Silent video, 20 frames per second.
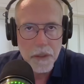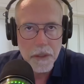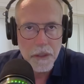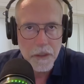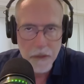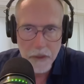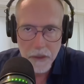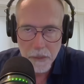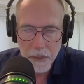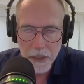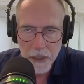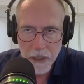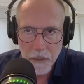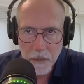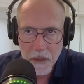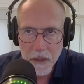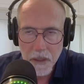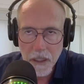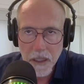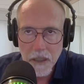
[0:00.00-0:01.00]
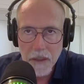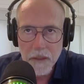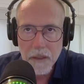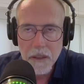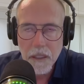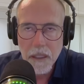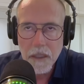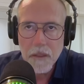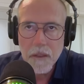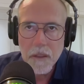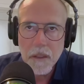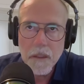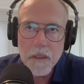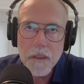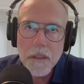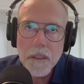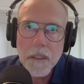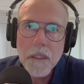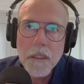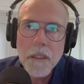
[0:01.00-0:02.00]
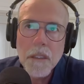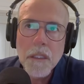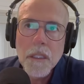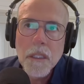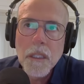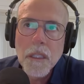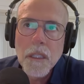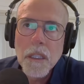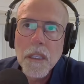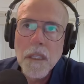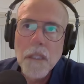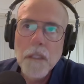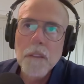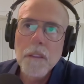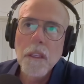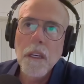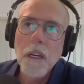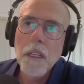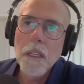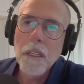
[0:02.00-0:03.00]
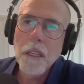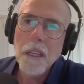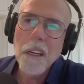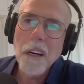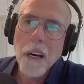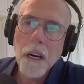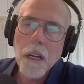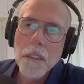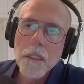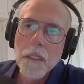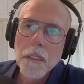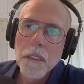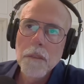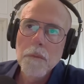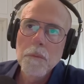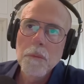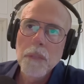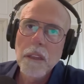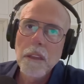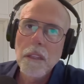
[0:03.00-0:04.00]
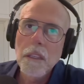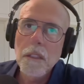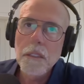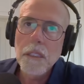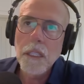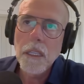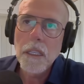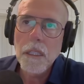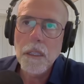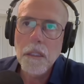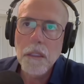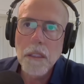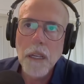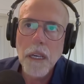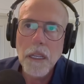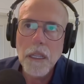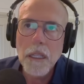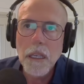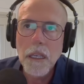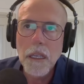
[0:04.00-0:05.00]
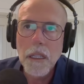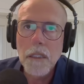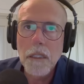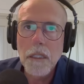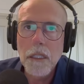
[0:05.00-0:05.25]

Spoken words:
Disney becomes us? And that is, Disney has gone not all in, but they're taking a lot of that